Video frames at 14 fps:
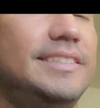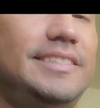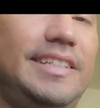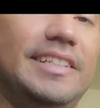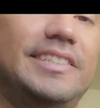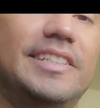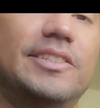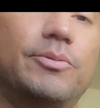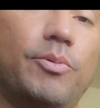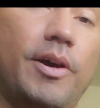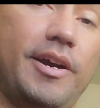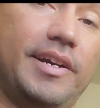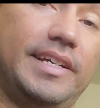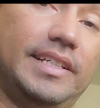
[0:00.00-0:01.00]
This is
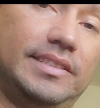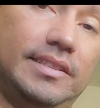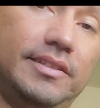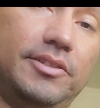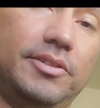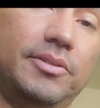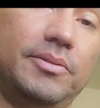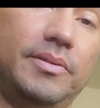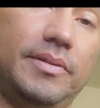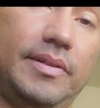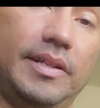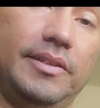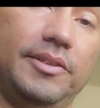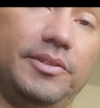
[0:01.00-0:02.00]
where it gets a little
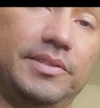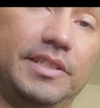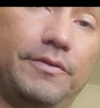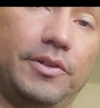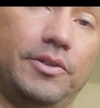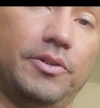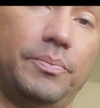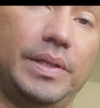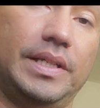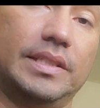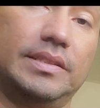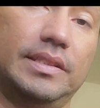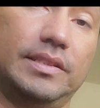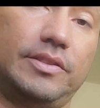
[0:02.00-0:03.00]
difficult
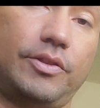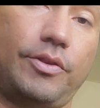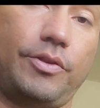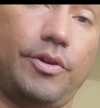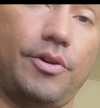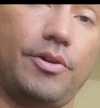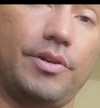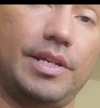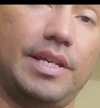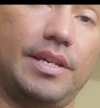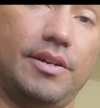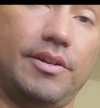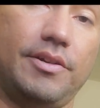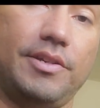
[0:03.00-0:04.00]
because this third
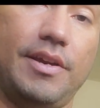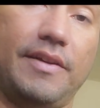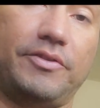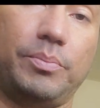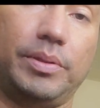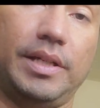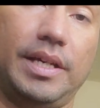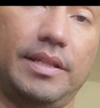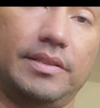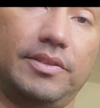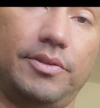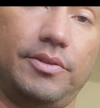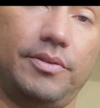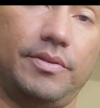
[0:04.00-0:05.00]
here, you have to play
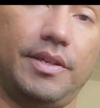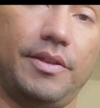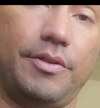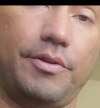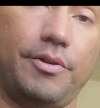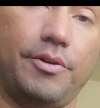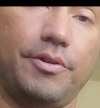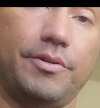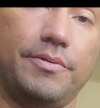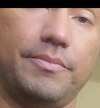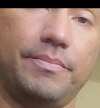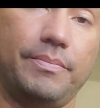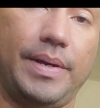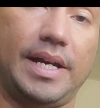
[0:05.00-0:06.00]
the third
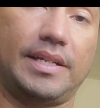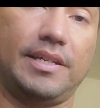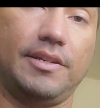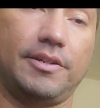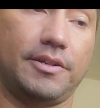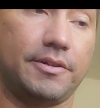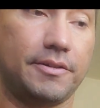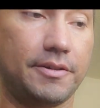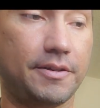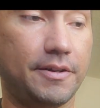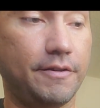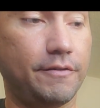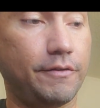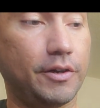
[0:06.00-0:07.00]
back here
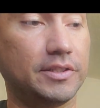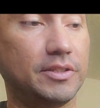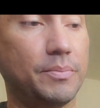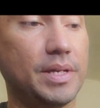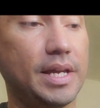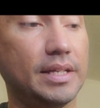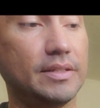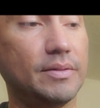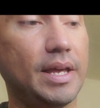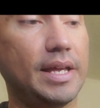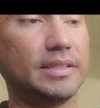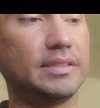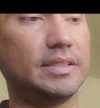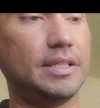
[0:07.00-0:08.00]
for it to be
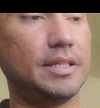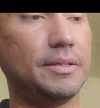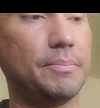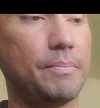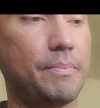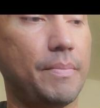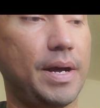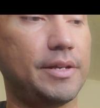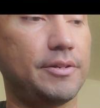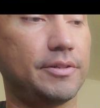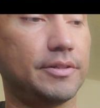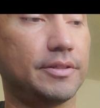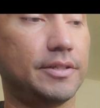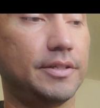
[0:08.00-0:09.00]
a C minor.